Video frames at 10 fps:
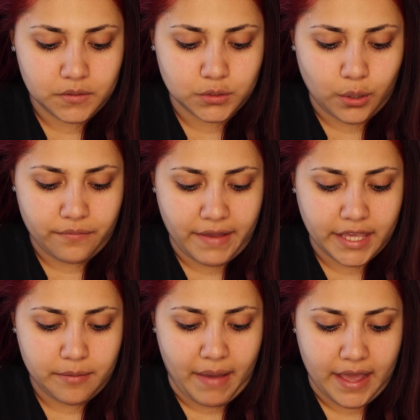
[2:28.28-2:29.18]
So if I
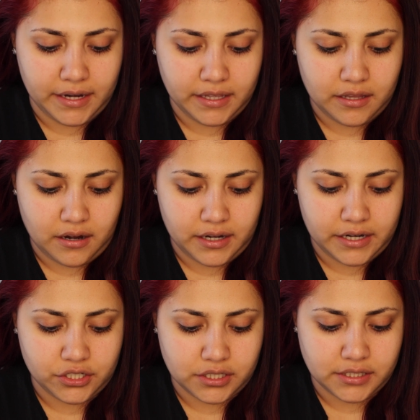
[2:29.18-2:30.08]
keep adding it on
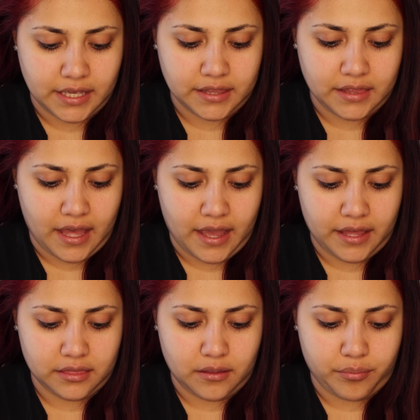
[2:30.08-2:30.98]
it just like
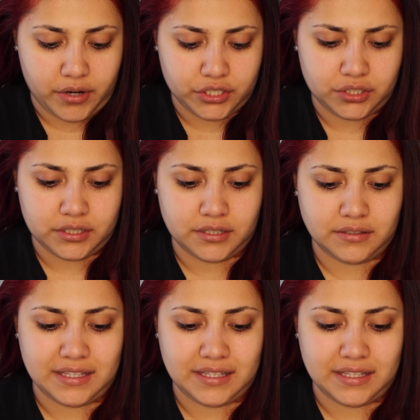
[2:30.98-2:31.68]
that, the brush just,